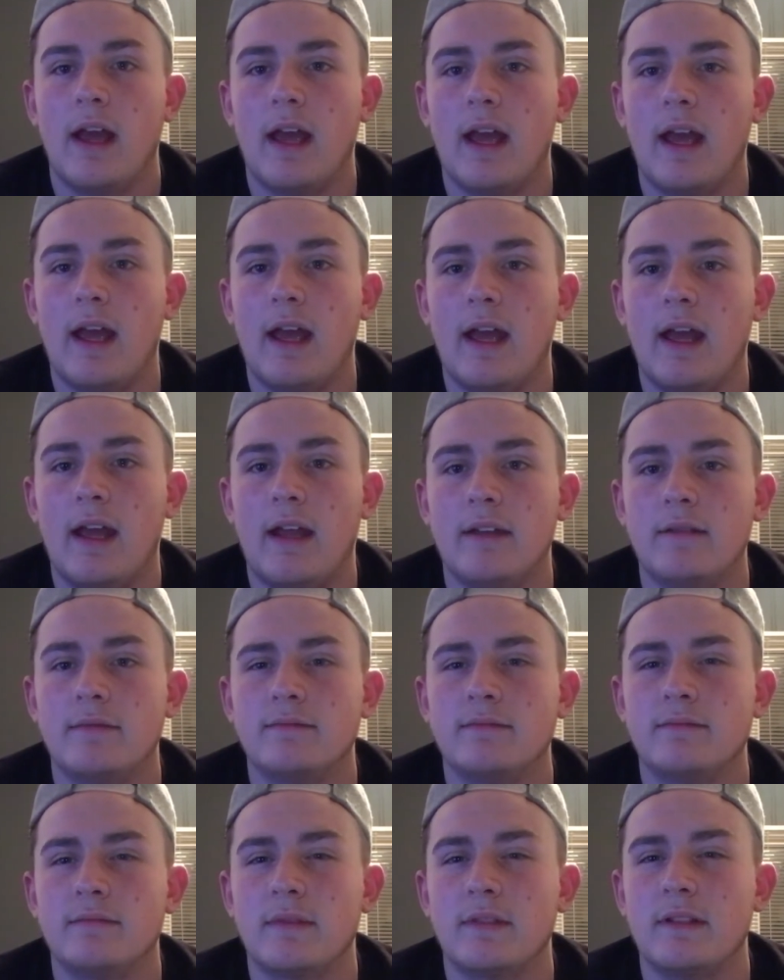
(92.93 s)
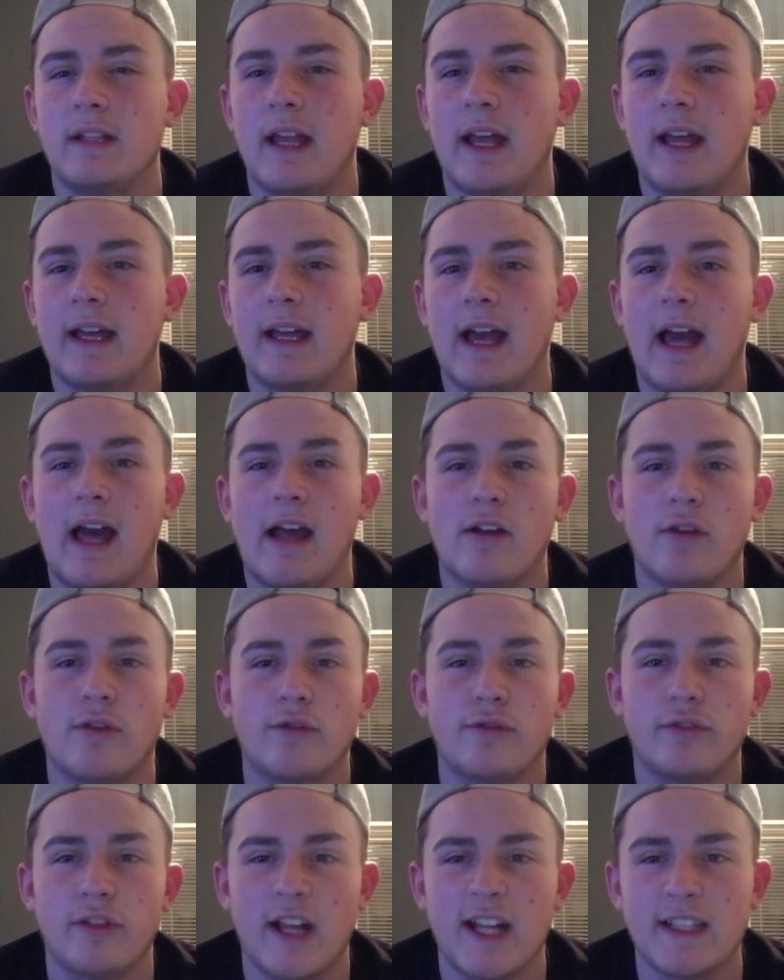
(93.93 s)
and like I don't
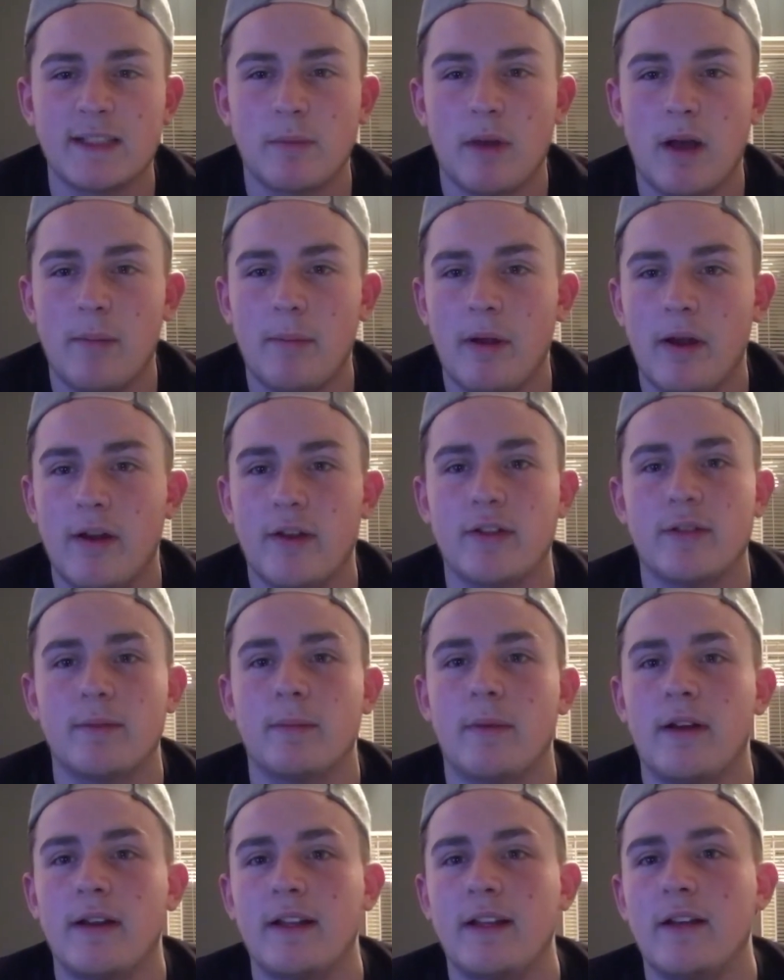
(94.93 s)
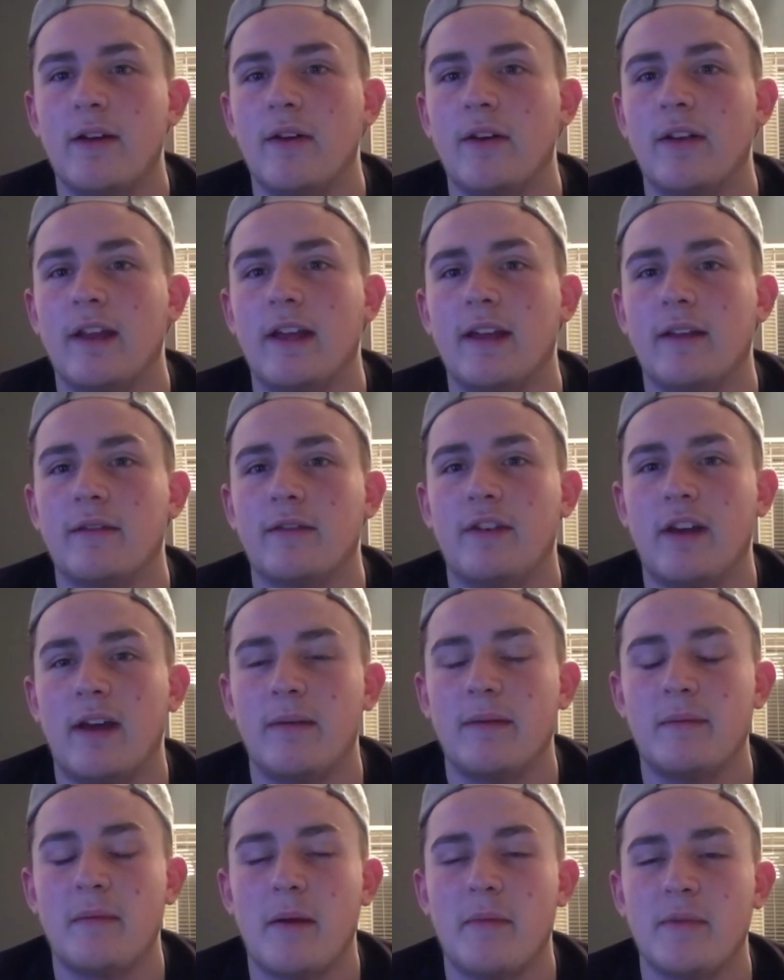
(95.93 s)
flex my parents' money or like
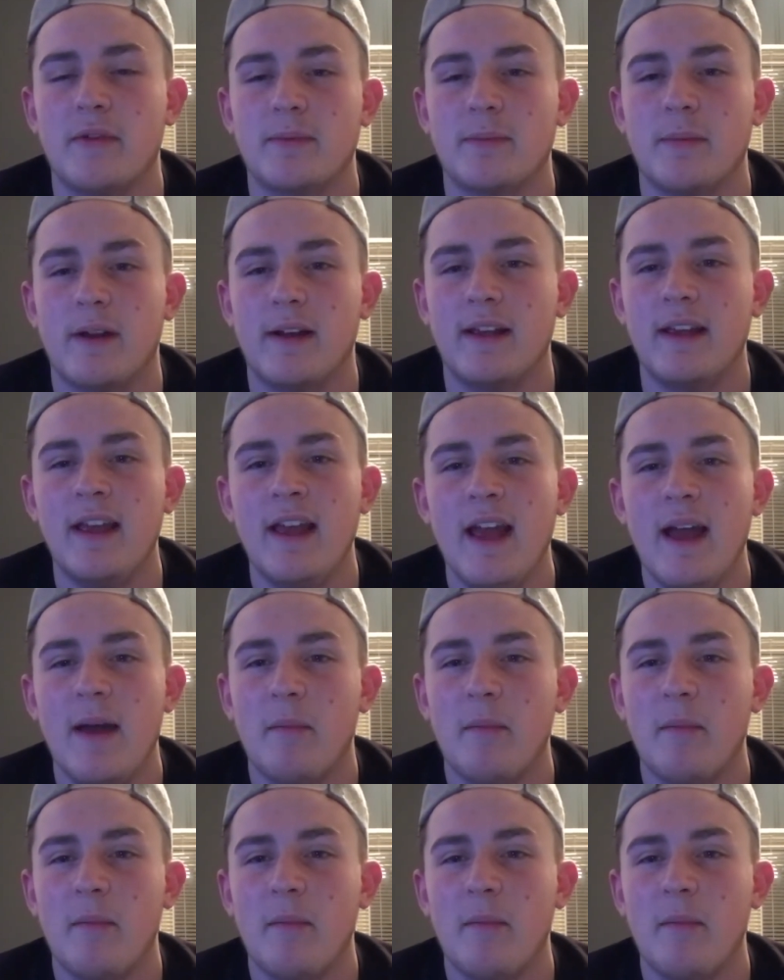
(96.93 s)
family members' money,